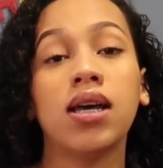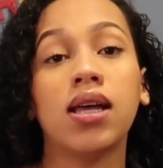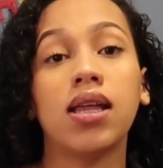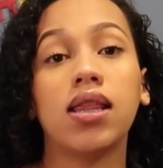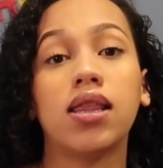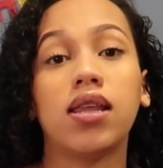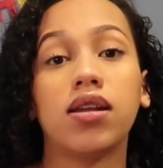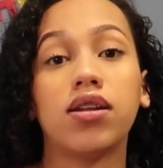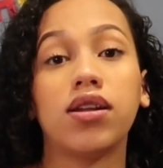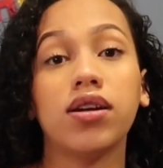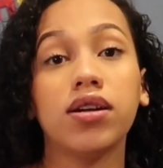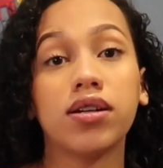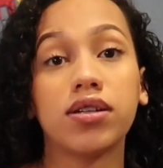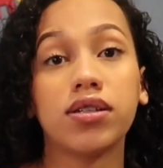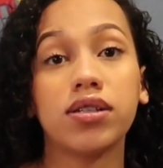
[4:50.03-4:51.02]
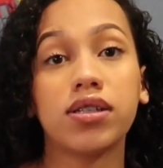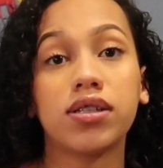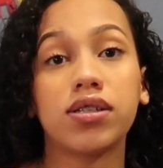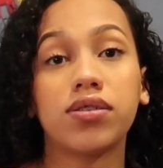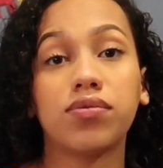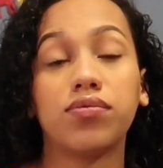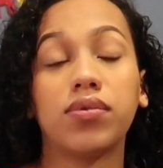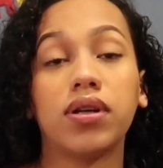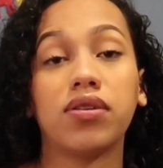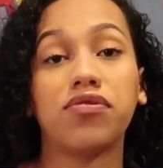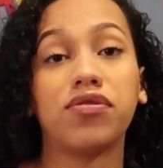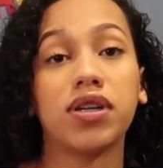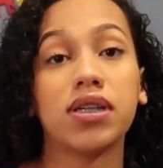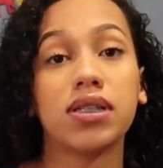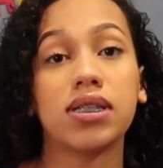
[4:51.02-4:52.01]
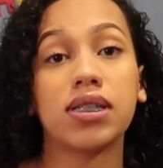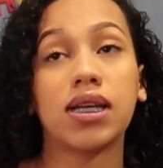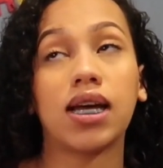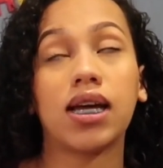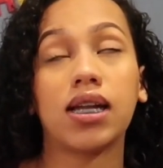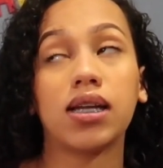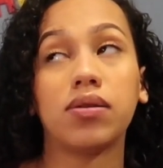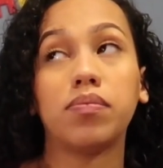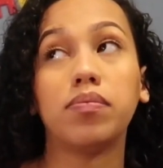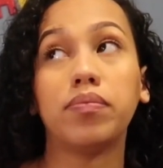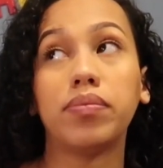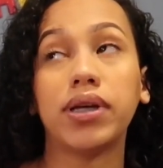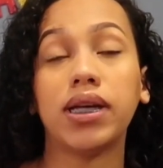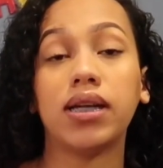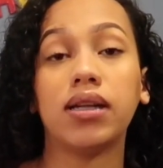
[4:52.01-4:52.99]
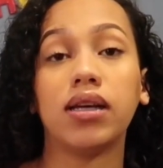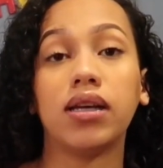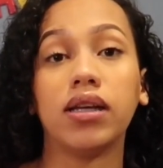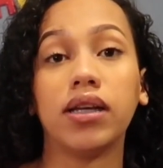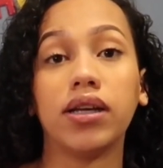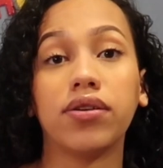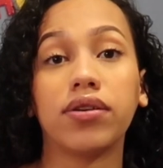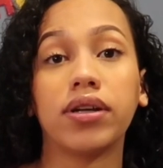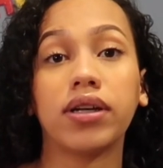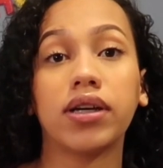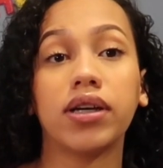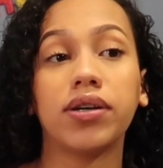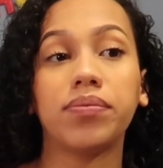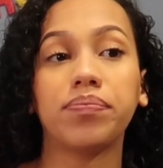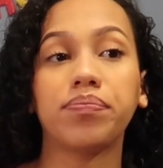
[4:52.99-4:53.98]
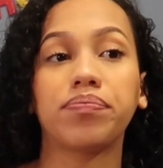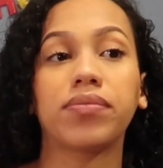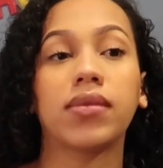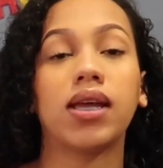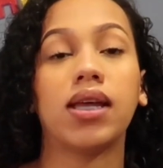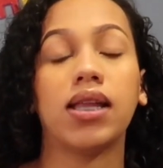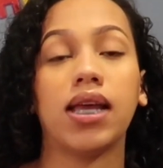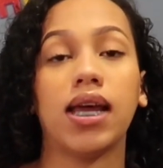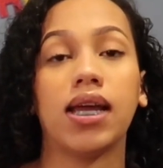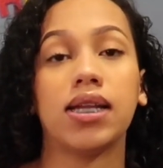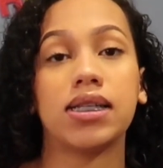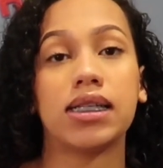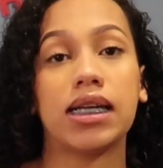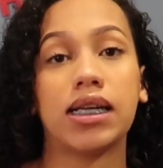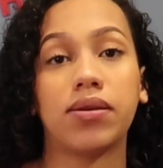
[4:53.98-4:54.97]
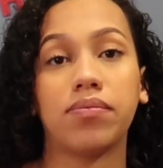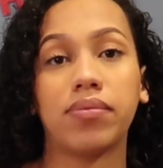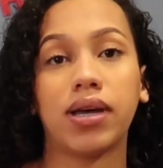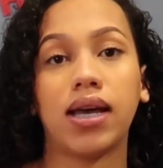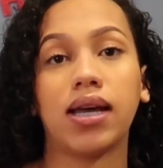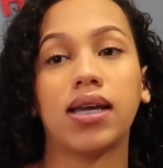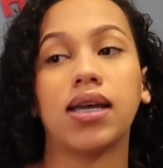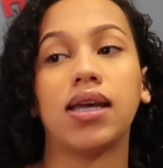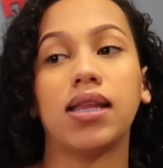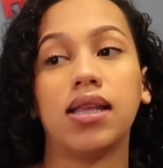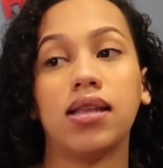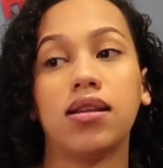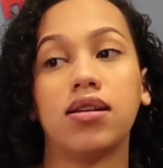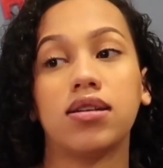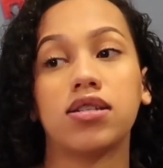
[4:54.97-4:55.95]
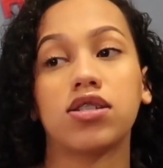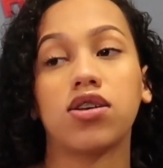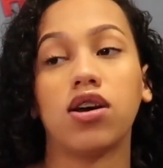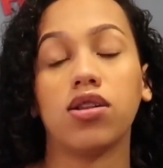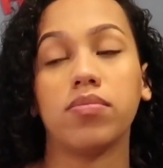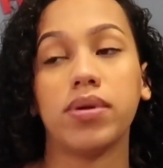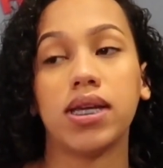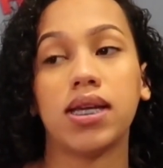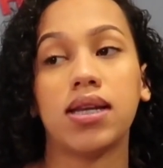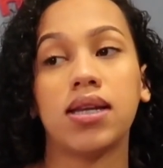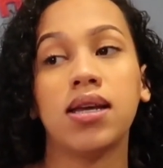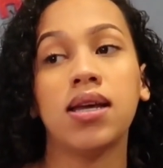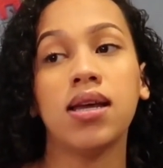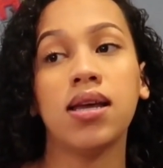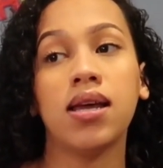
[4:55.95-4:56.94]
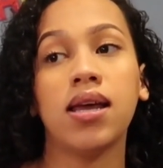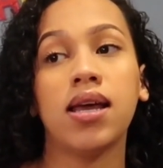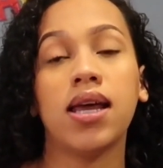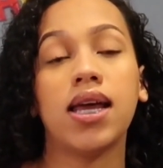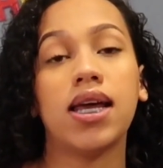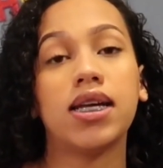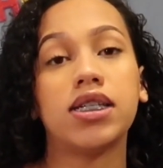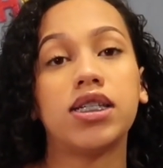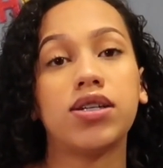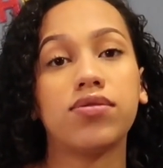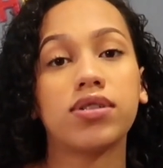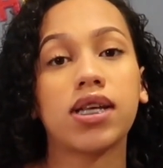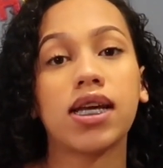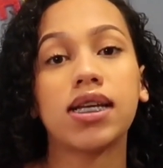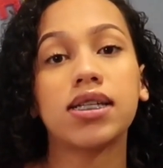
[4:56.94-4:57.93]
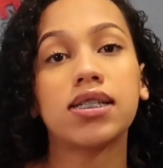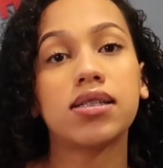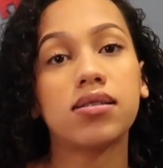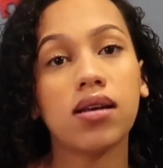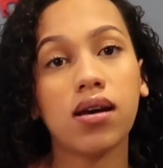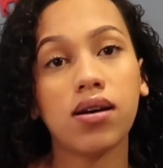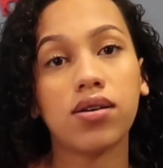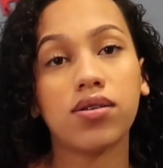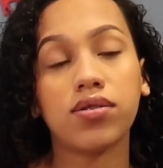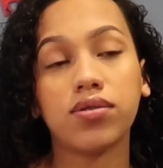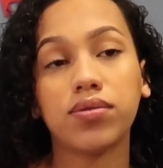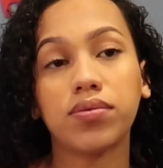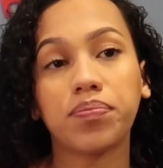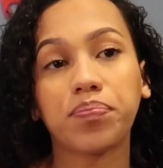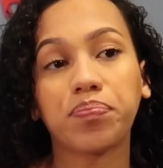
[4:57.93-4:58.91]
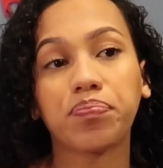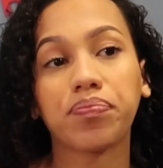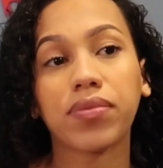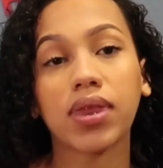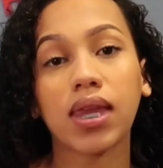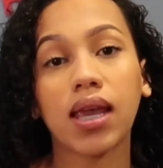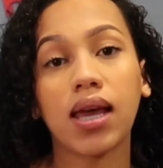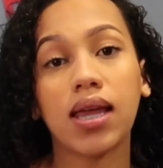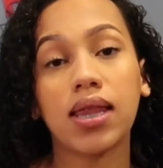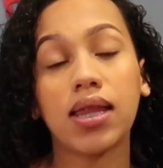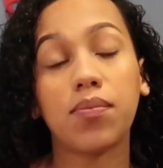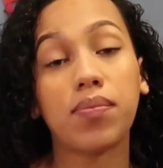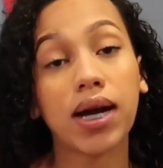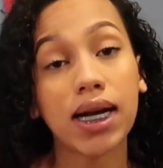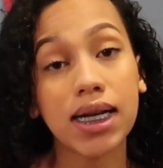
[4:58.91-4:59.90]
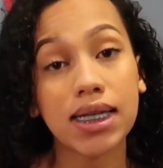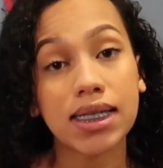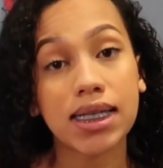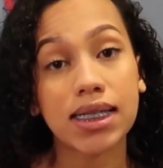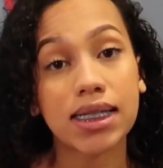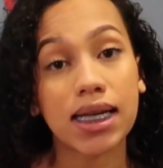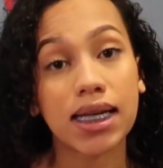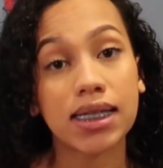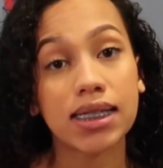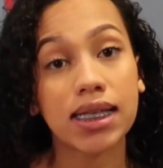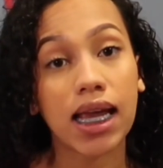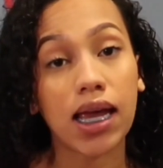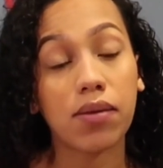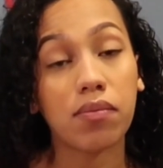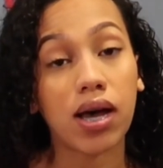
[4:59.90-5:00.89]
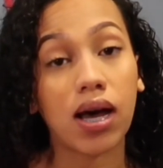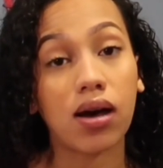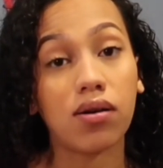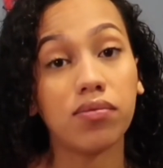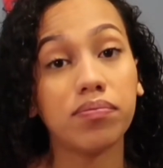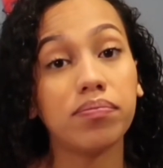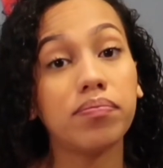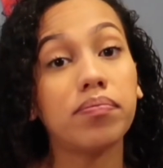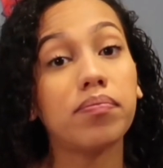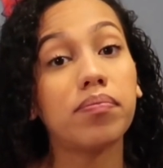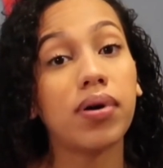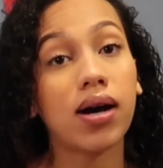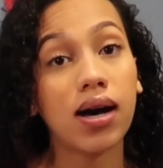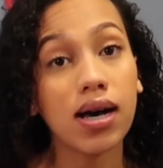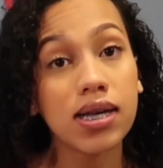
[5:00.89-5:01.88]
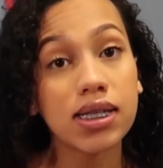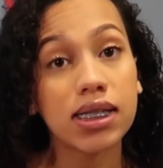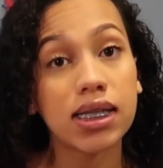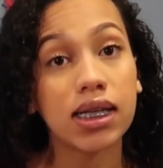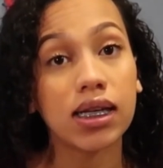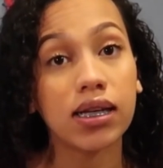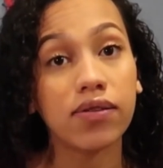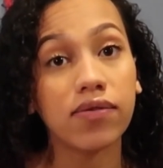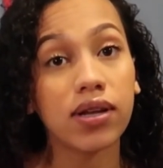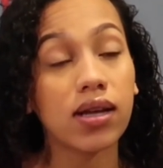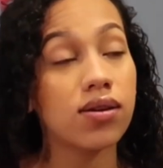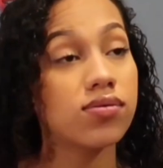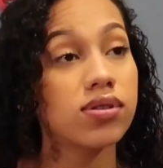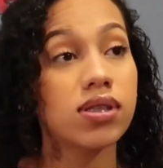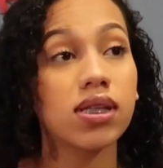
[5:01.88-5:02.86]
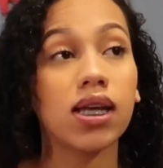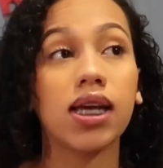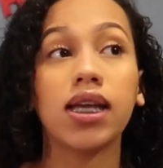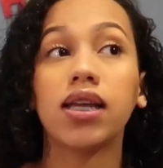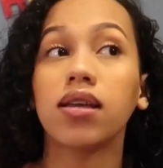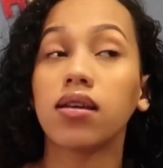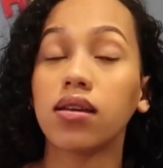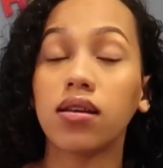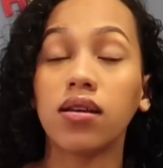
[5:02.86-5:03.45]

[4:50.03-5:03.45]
the nurse, well, first I had to pee in a urine cup, and they had to take it back, and then the nurse called me in, and she was like, so the pregnancy test came out positive, and I was like,